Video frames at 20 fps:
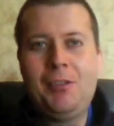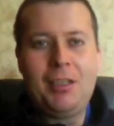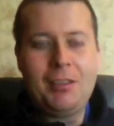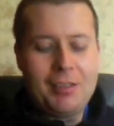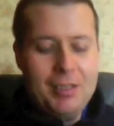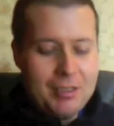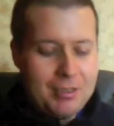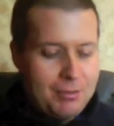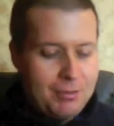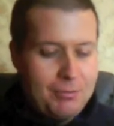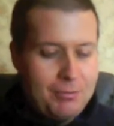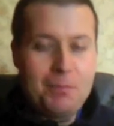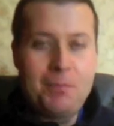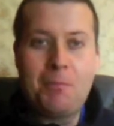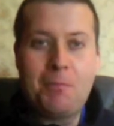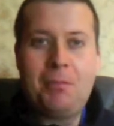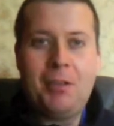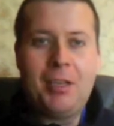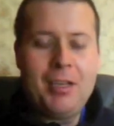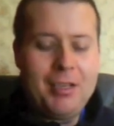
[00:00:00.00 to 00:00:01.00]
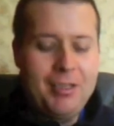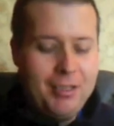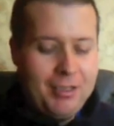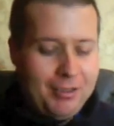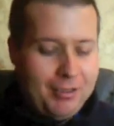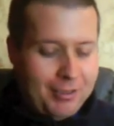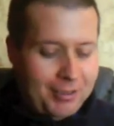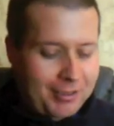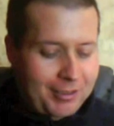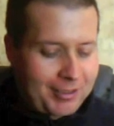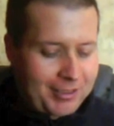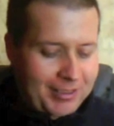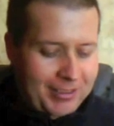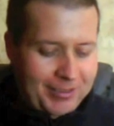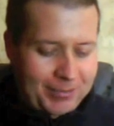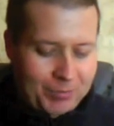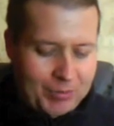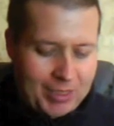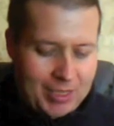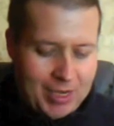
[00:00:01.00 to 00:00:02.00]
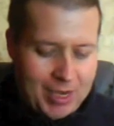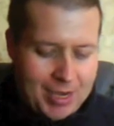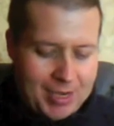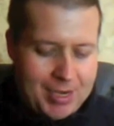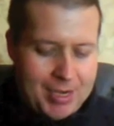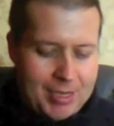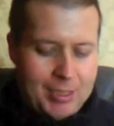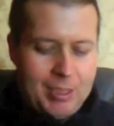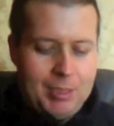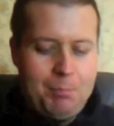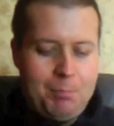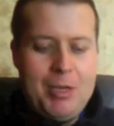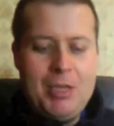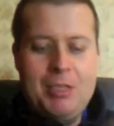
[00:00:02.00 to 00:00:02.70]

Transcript: recording this I will be playing it. And it's